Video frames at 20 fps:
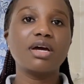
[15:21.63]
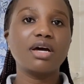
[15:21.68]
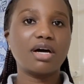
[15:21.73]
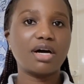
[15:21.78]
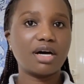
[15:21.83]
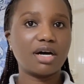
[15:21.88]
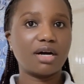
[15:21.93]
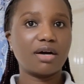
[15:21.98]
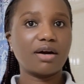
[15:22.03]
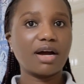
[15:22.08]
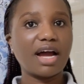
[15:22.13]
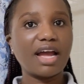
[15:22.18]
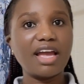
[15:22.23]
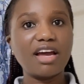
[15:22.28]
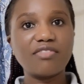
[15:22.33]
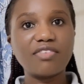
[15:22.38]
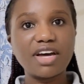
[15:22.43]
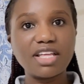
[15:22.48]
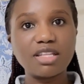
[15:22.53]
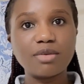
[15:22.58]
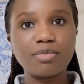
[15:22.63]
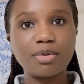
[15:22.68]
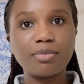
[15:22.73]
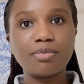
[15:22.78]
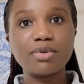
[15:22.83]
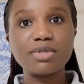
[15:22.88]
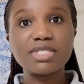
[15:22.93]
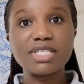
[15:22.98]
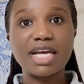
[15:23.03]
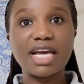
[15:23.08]
I have other
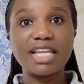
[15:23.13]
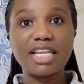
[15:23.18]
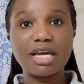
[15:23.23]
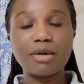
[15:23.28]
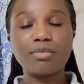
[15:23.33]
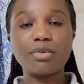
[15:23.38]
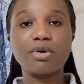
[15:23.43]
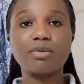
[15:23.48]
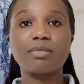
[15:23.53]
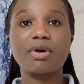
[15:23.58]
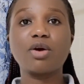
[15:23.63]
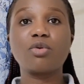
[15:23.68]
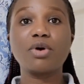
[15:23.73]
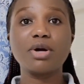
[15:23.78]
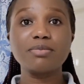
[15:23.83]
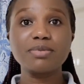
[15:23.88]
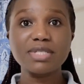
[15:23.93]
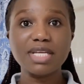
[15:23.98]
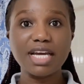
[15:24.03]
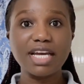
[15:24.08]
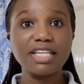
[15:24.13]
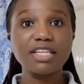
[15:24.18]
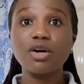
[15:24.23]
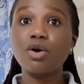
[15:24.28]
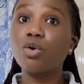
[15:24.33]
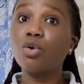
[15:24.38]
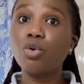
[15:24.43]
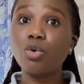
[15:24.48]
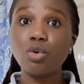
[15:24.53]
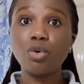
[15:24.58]
people sign up on my website
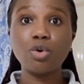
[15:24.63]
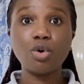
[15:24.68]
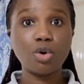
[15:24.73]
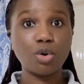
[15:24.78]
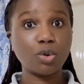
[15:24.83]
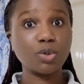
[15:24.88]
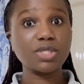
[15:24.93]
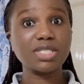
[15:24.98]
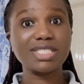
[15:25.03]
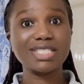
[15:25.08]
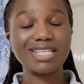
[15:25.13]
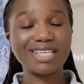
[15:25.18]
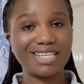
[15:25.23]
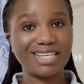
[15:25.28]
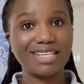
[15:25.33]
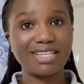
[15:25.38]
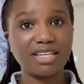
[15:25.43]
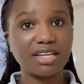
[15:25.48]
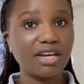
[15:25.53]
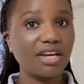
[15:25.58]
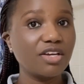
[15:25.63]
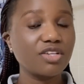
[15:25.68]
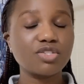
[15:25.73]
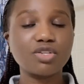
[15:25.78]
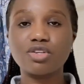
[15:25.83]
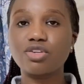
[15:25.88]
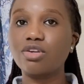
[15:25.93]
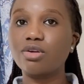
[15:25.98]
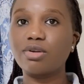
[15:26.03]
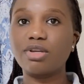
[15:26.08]
who hosts kids.
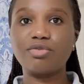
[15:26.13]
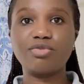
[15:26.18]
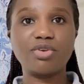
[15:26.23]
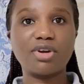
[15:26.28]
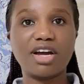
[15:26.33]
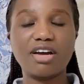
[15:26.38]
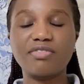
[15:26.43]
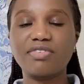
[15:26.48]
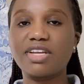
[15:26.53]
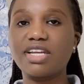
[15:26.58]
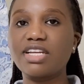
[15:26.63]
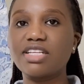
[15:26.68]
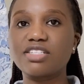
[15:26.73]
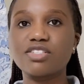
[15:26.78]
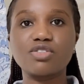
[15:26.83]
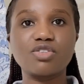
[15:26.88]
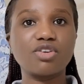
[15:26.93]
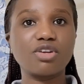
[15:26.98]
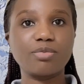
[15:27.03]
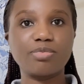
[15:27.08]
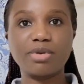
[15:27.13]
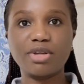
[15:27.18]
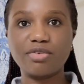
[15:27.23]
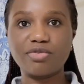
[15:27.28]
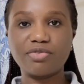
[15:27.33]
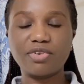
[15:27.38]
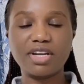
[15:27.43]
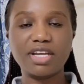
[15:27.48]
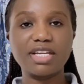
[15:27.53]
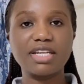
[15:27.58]
So if you have kids, do not be
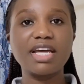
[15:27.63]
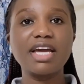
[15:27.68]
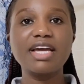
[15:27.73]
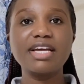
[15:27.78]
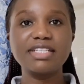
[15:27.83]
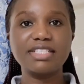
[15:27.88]
afraid.